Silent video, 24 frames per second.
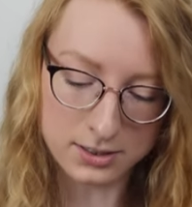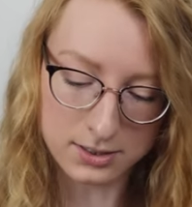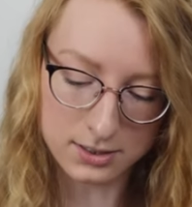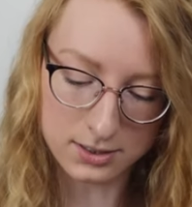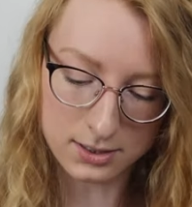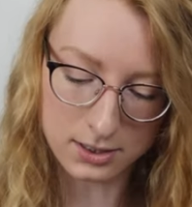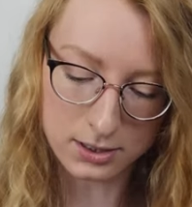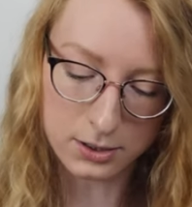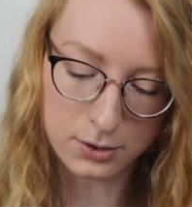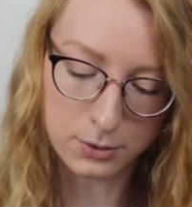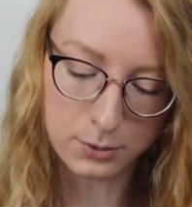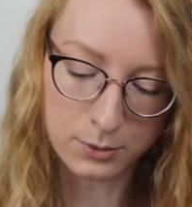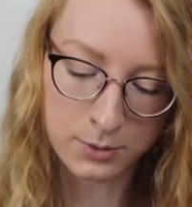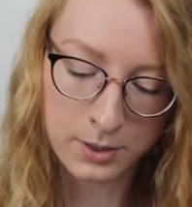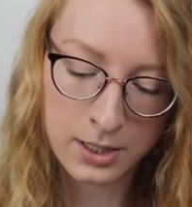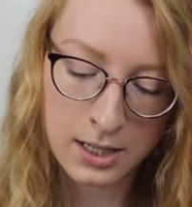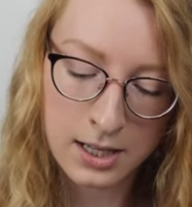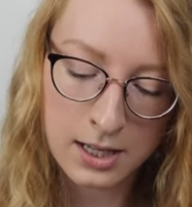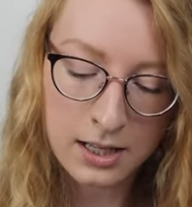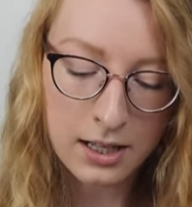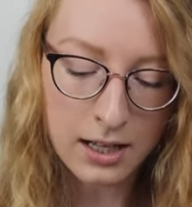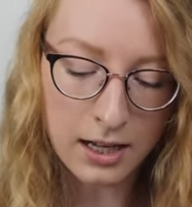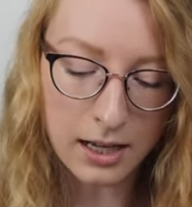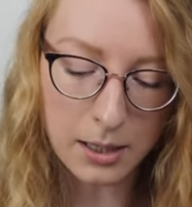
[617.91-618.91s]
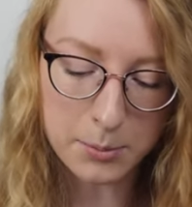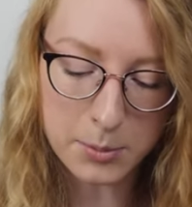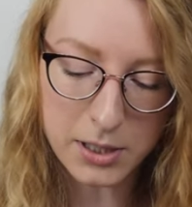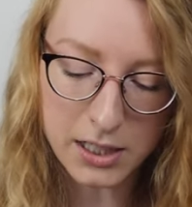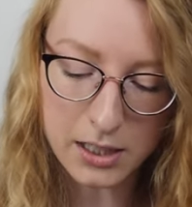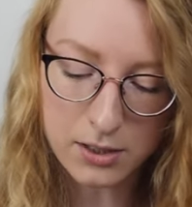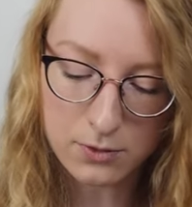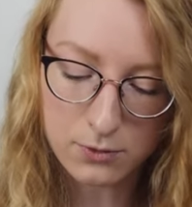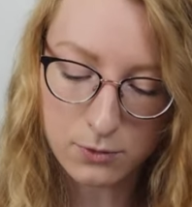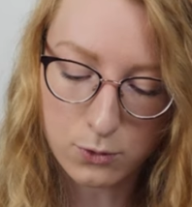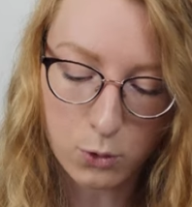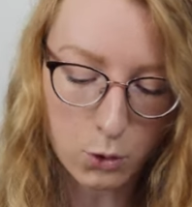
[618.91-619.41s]
So I
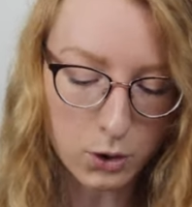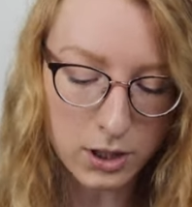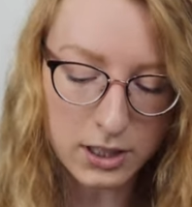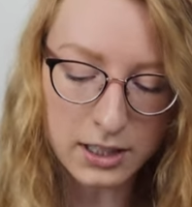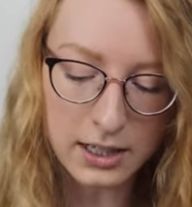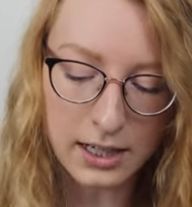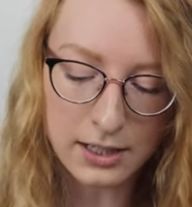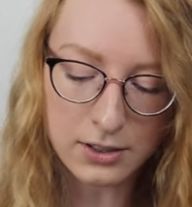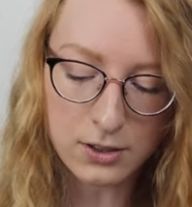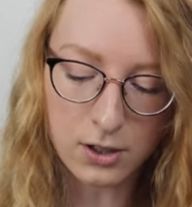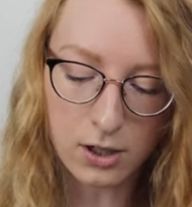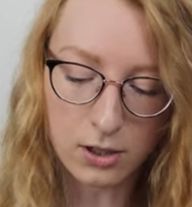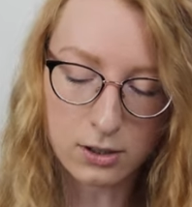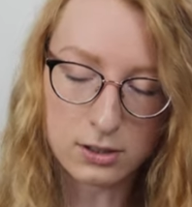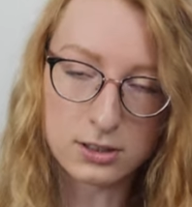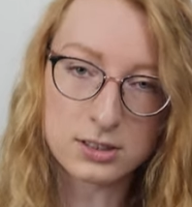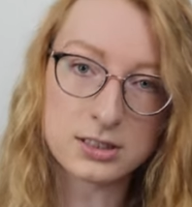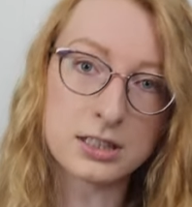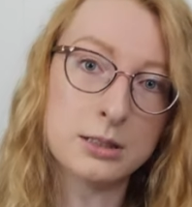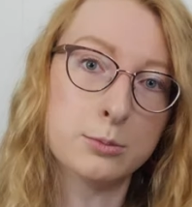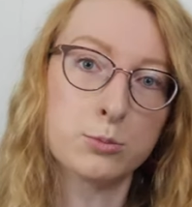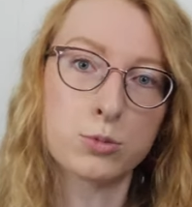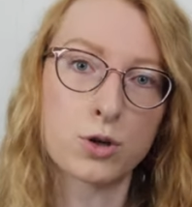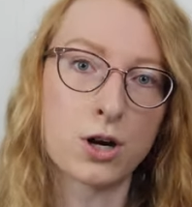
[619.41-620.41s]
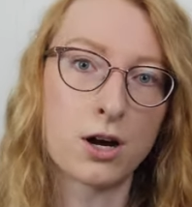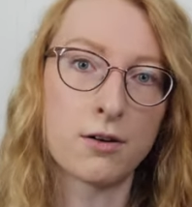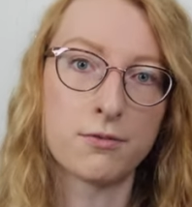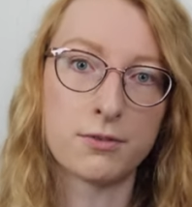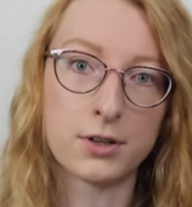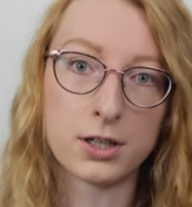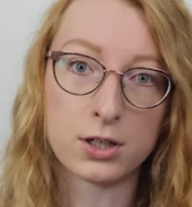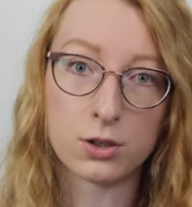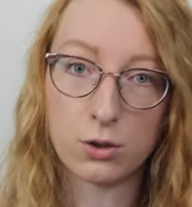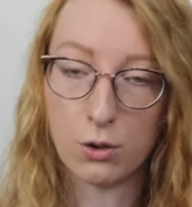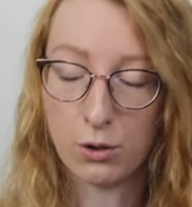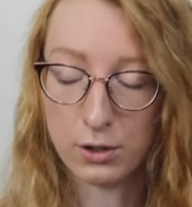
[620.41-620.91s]
made forty-nine dollars in
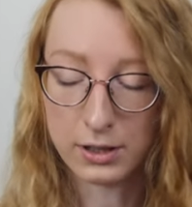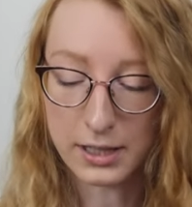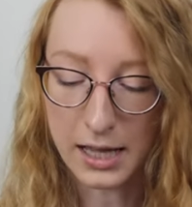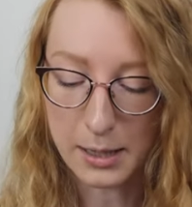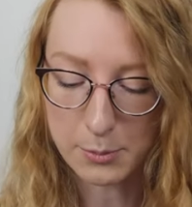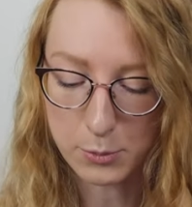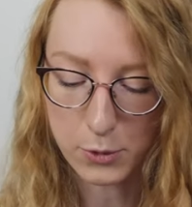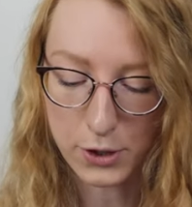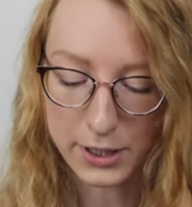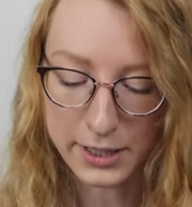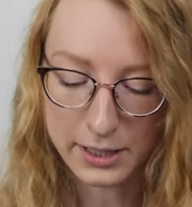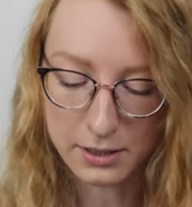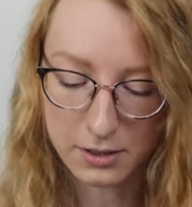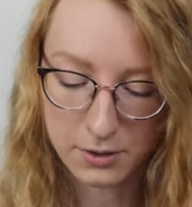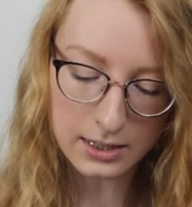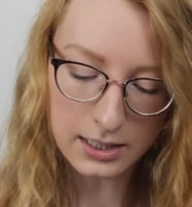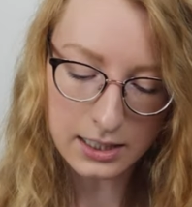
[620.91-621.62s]
profit on that brand.